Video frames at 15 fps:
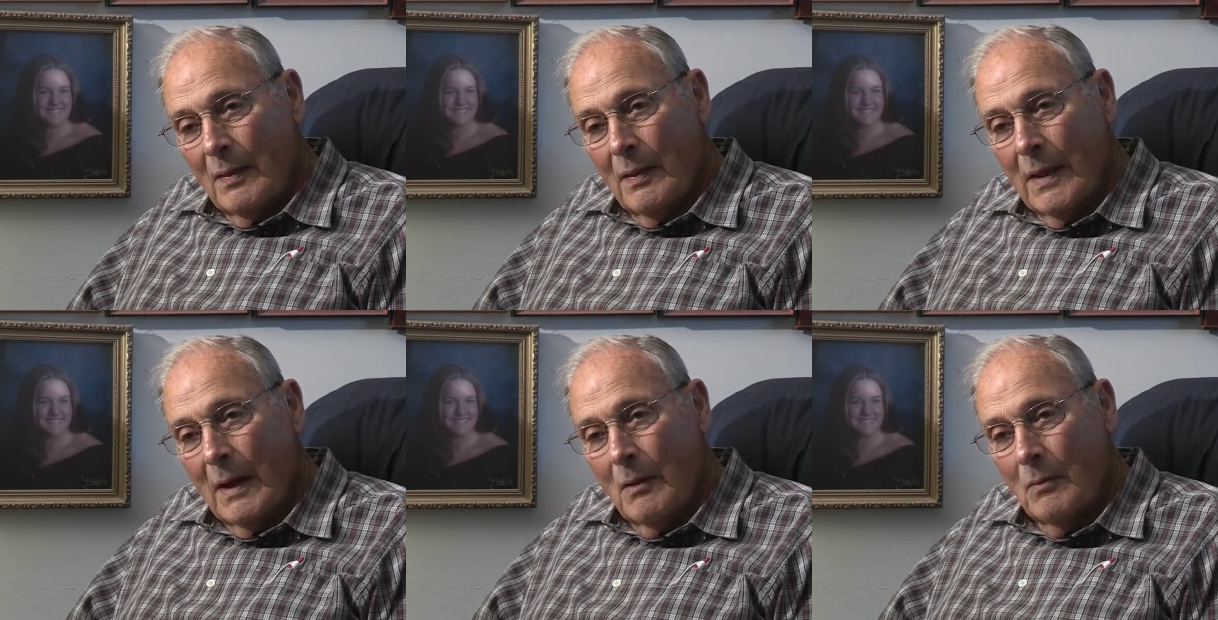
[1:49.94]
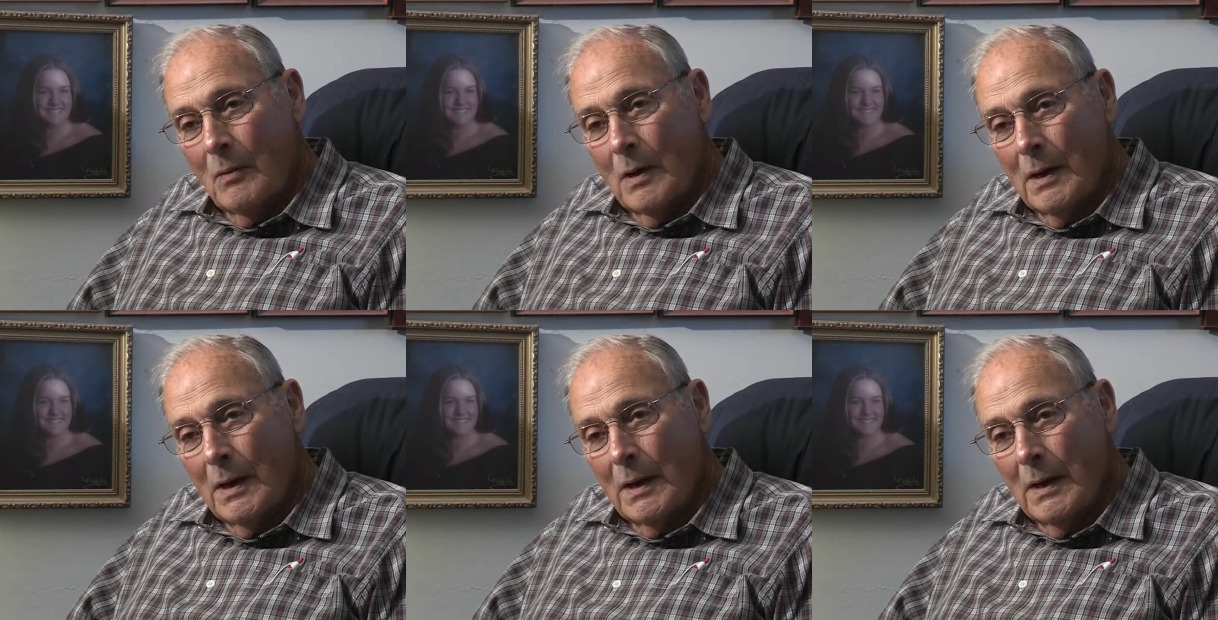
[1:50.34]
Speaker 1: that
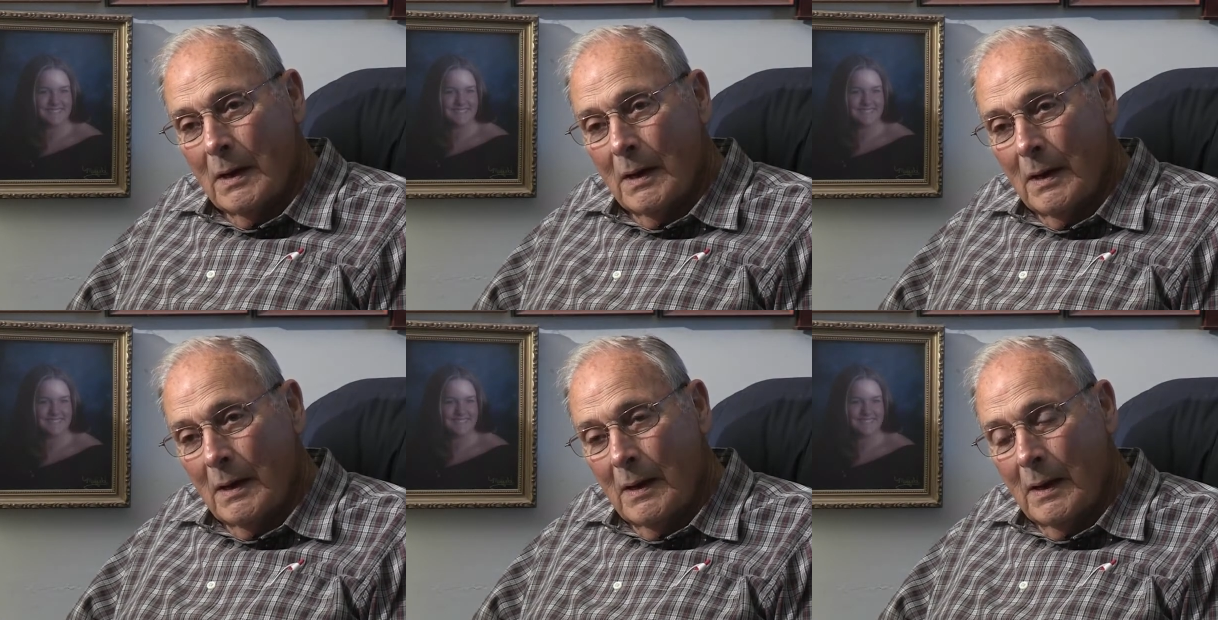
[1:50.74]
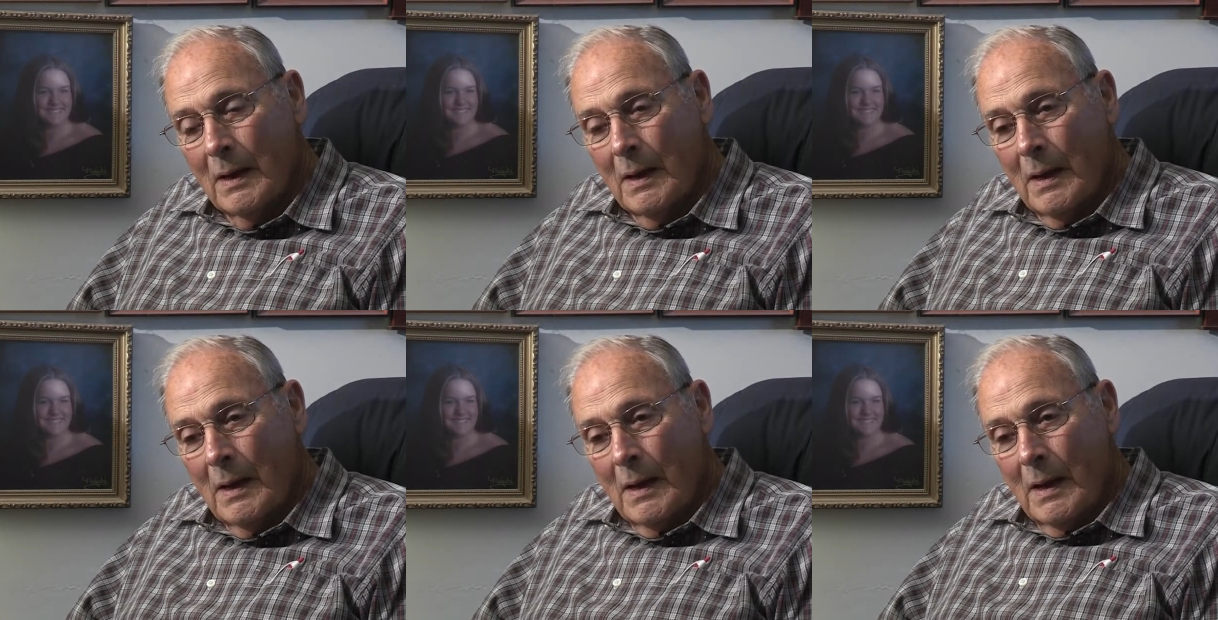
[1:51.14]
way.
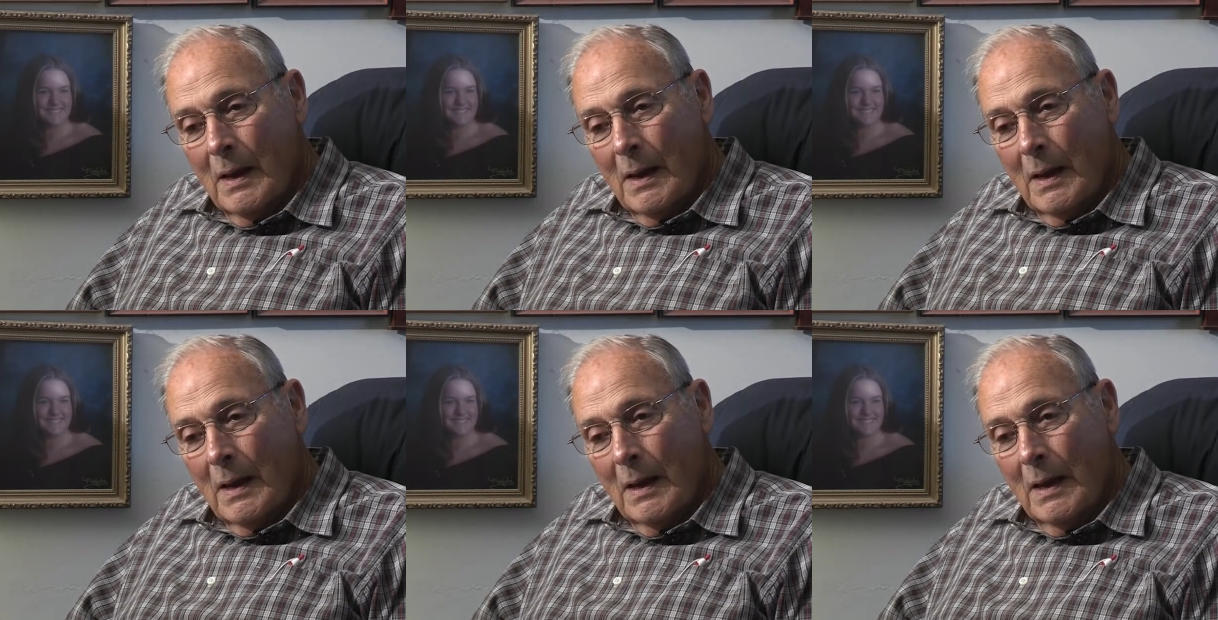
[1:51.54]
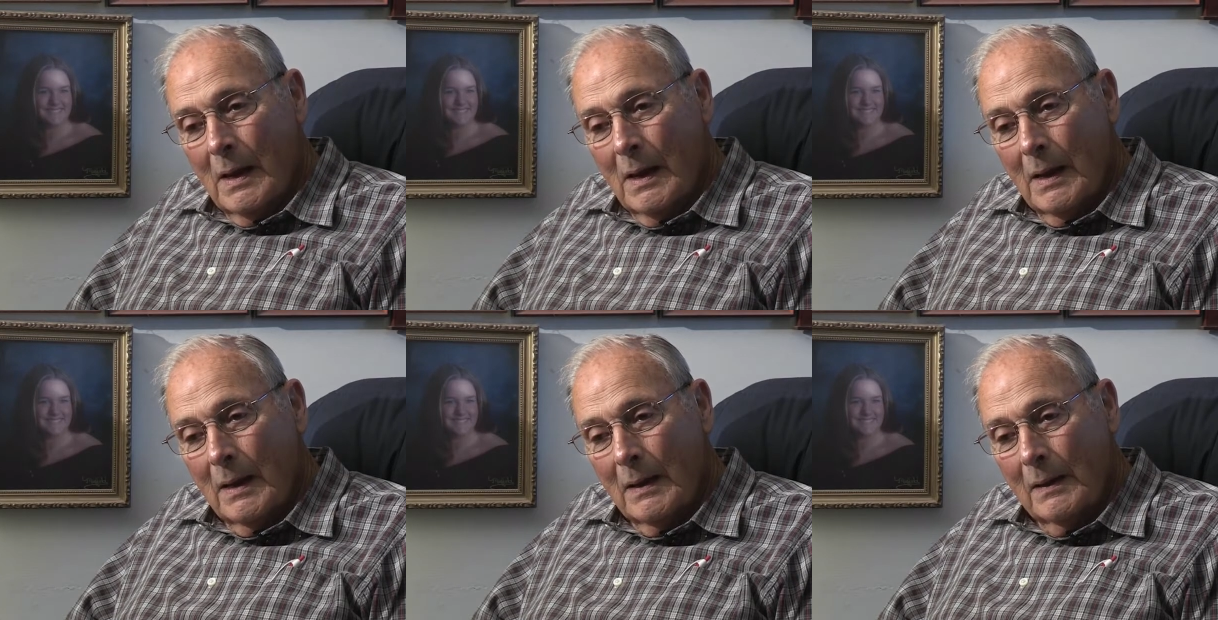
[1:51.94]

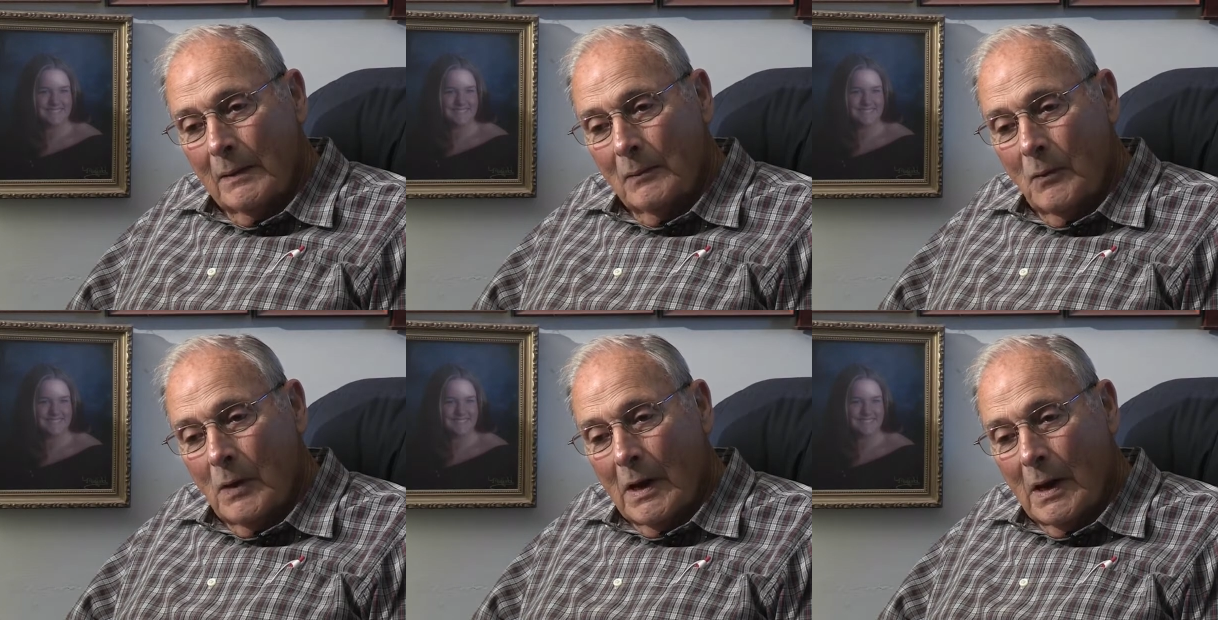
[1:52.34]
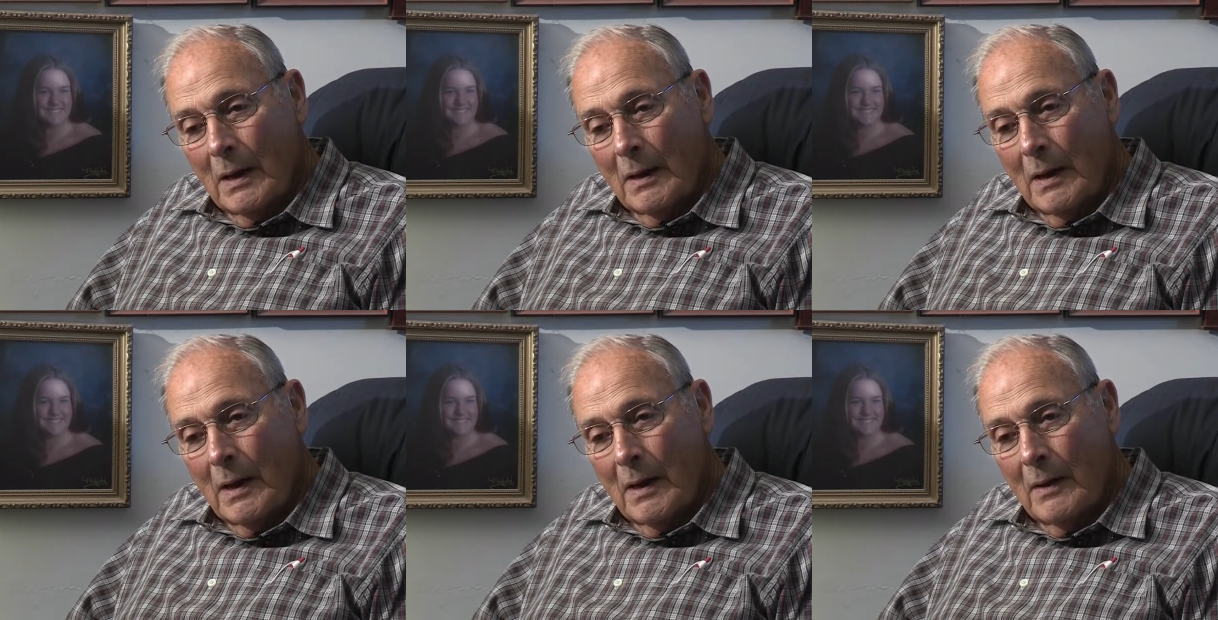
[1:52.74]
And when I
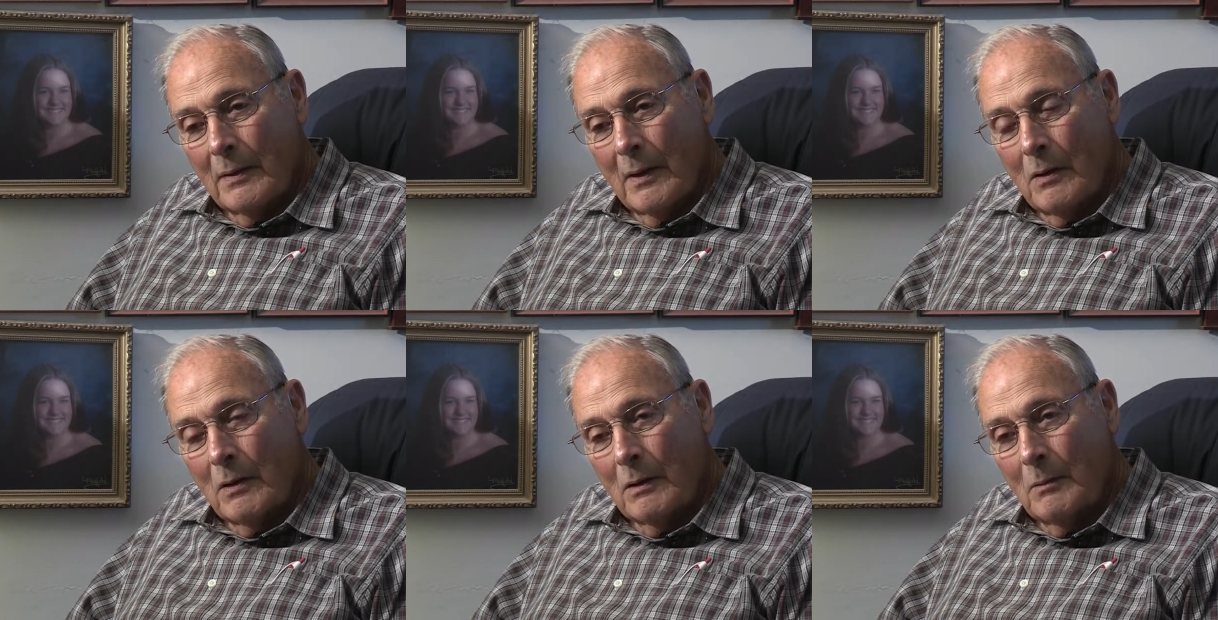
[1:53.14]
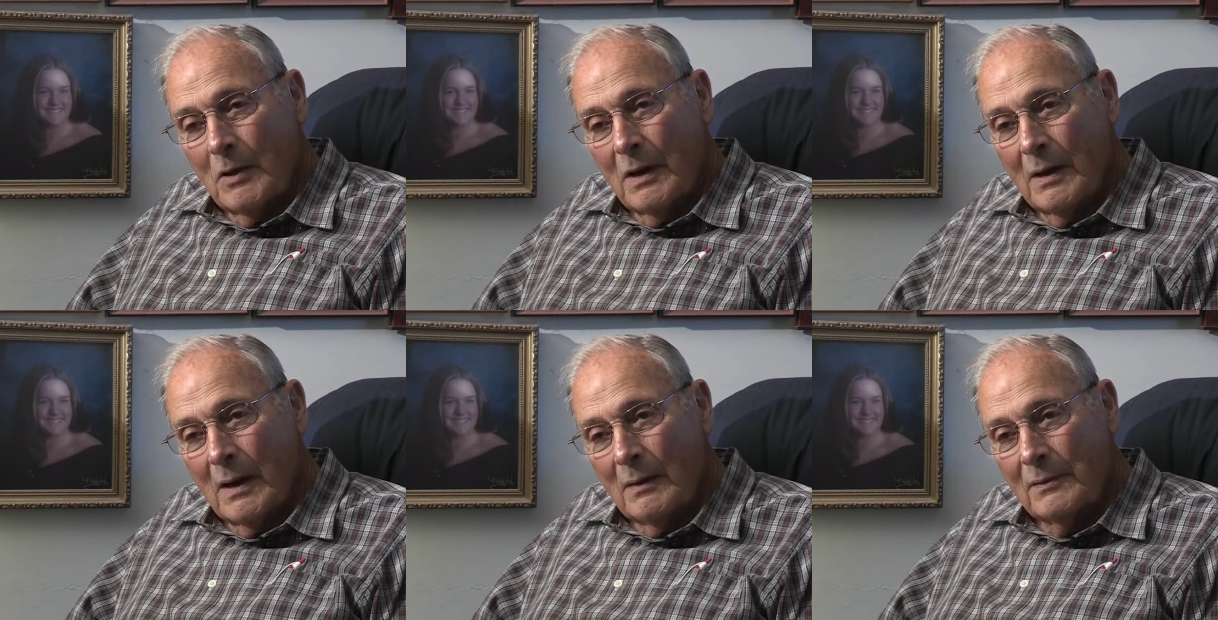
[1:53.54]
got out of the
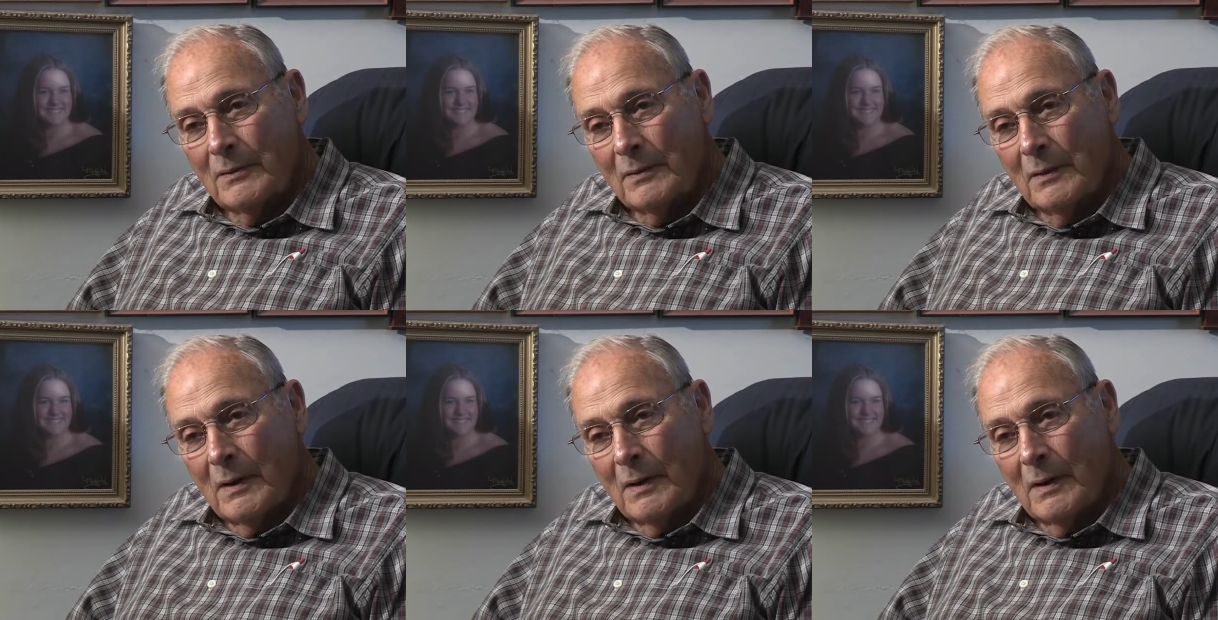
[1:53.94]
Army, I was